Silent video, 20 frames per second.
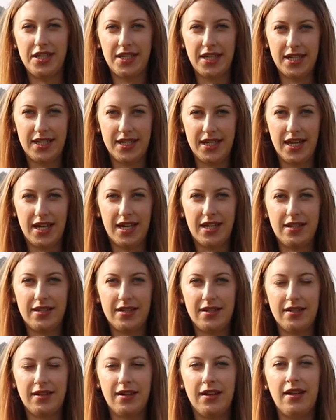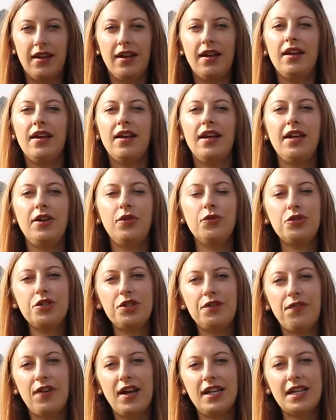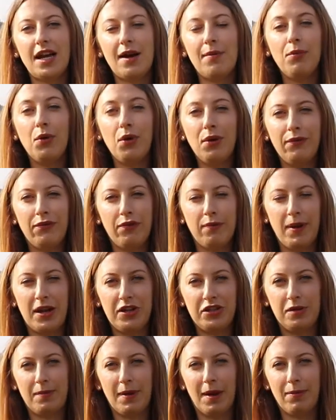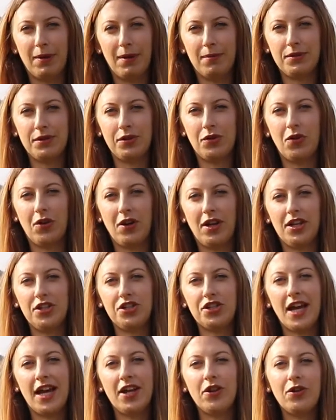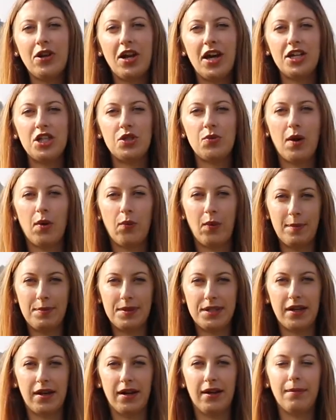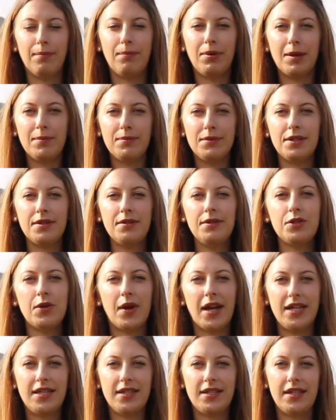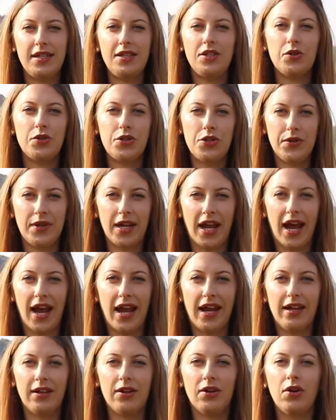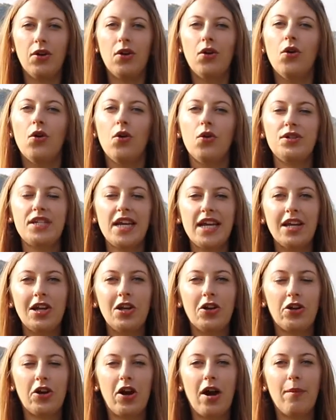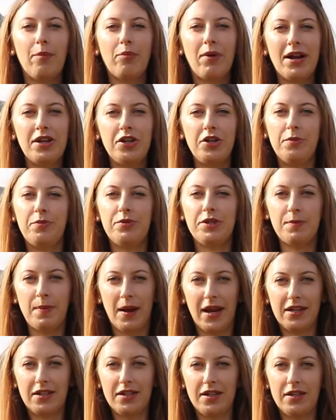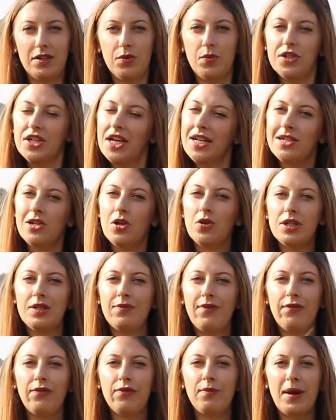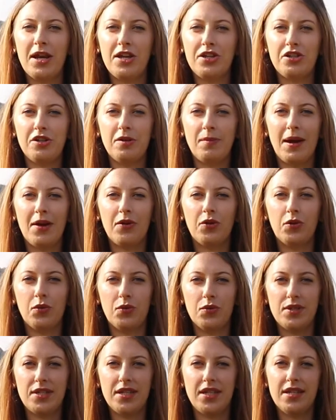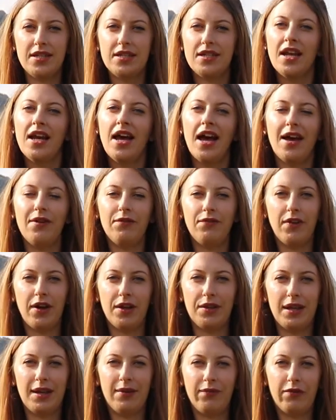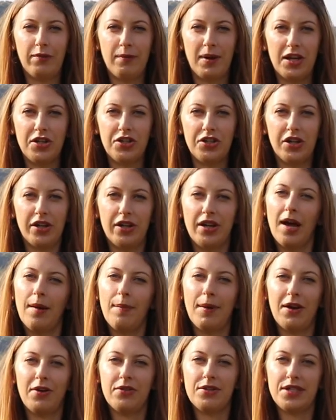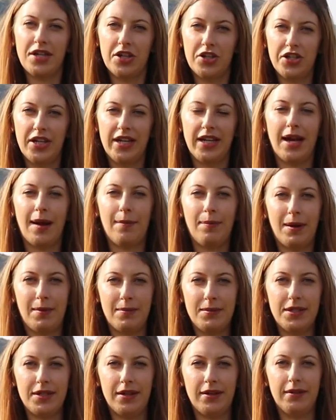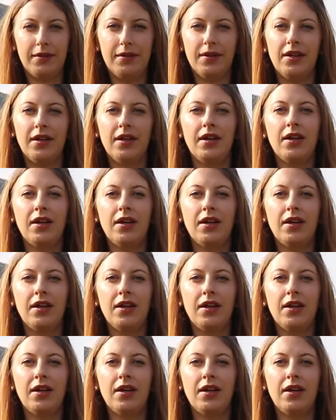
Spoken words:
GCSEs. In order to find out more information about Plumpton College, head online to our website, plumpton.ac.uk, or take a look at our brand new prospectus, which has lots of information about courses and further information about studying at Plumpton.